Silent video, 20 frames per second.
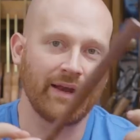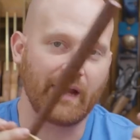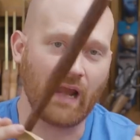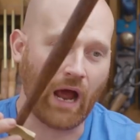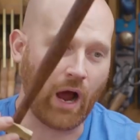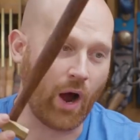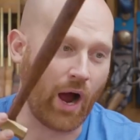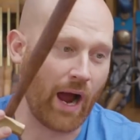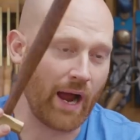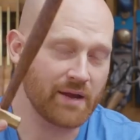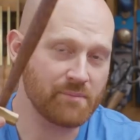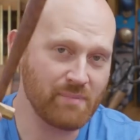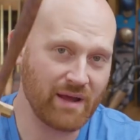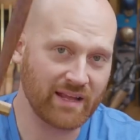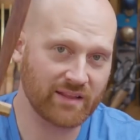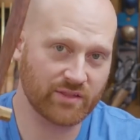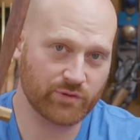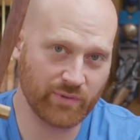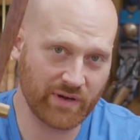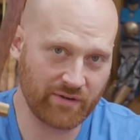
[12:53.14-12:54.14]
Now, I
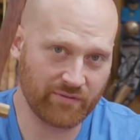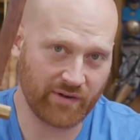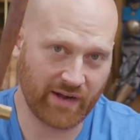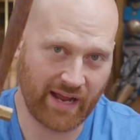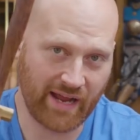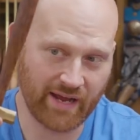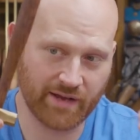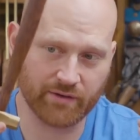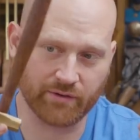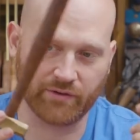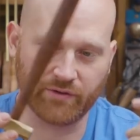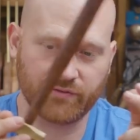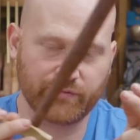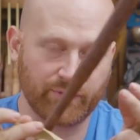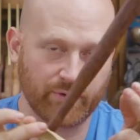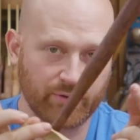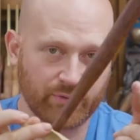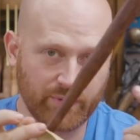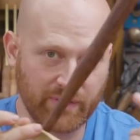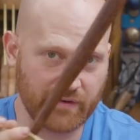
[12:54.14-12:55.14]
made three different handles
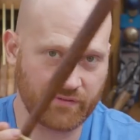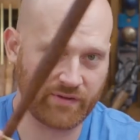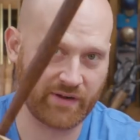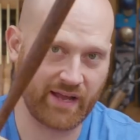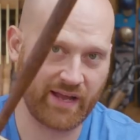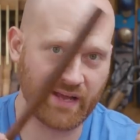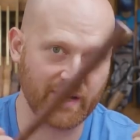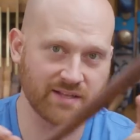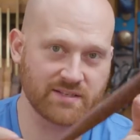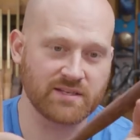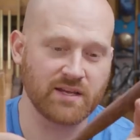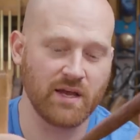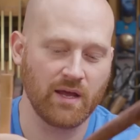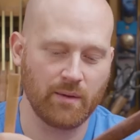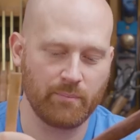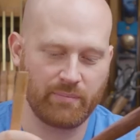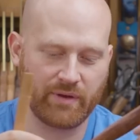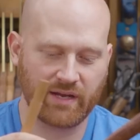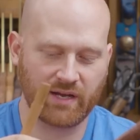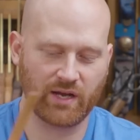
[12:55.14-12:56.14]
for three different heads
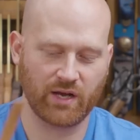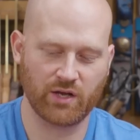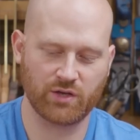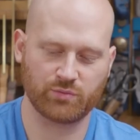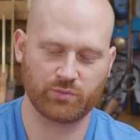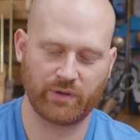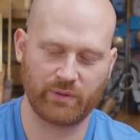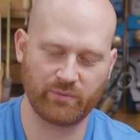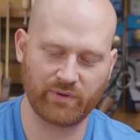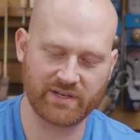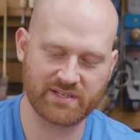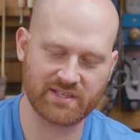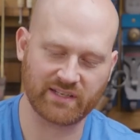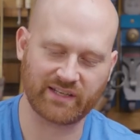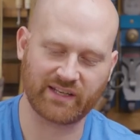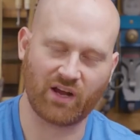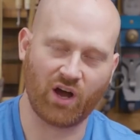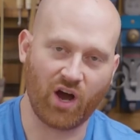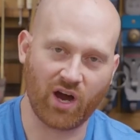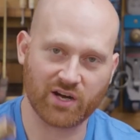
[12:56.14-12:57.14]
because we
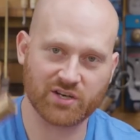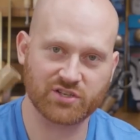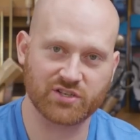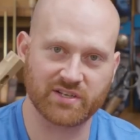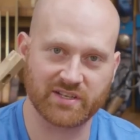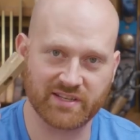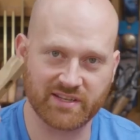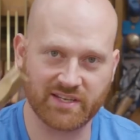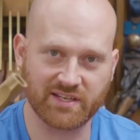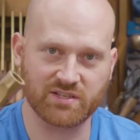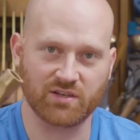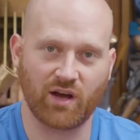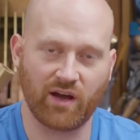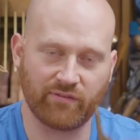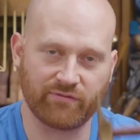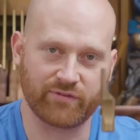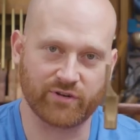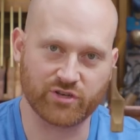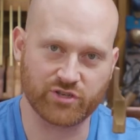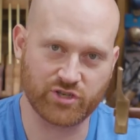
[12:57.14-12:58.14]
recently auctioned these
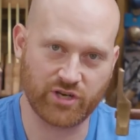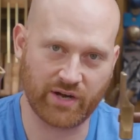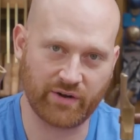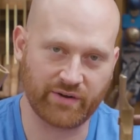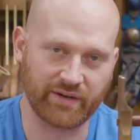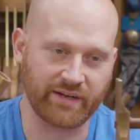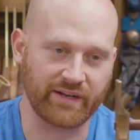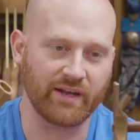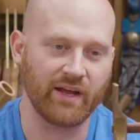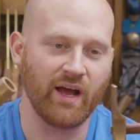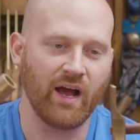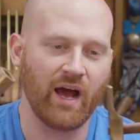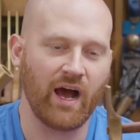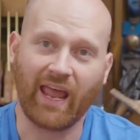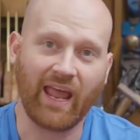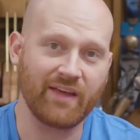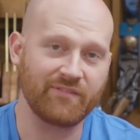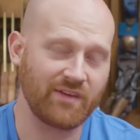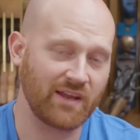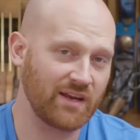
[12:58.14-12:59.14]
off for charity.
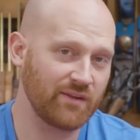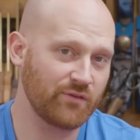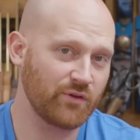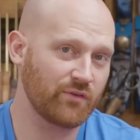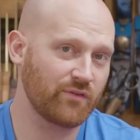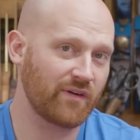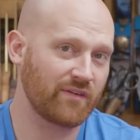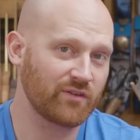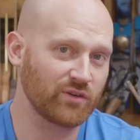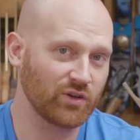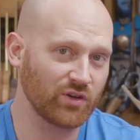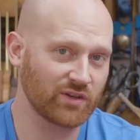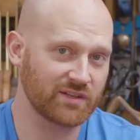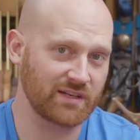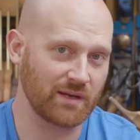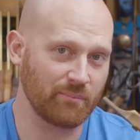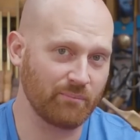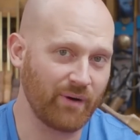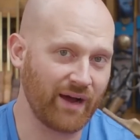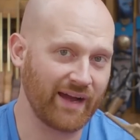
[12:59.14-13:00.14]
If any of you have ever
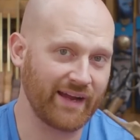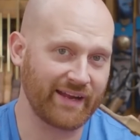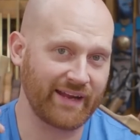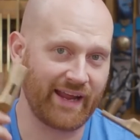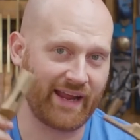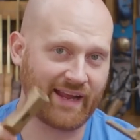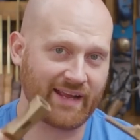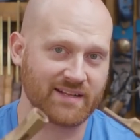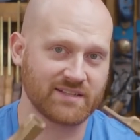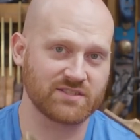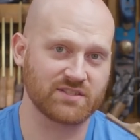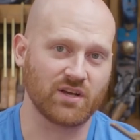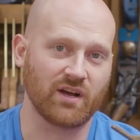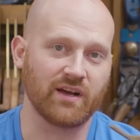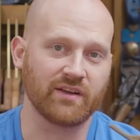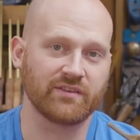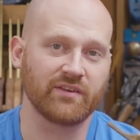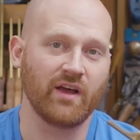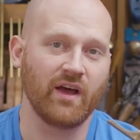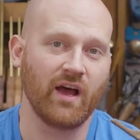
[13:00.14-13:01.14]
looked at buying
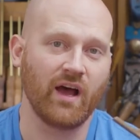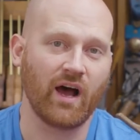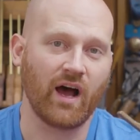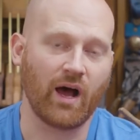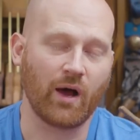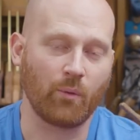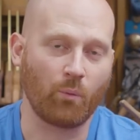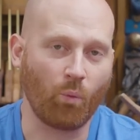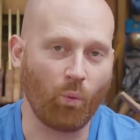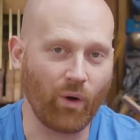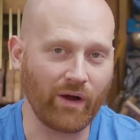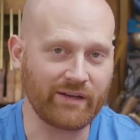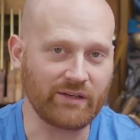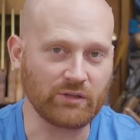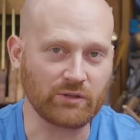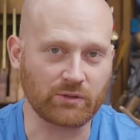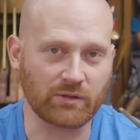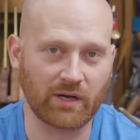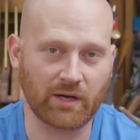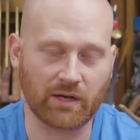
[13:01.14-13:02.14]
handsaws, uh, one
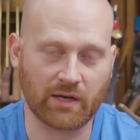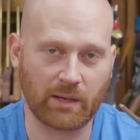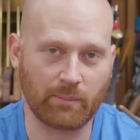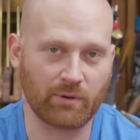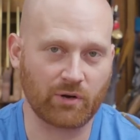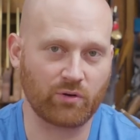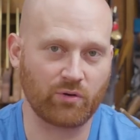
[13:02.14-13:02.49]
you're going to come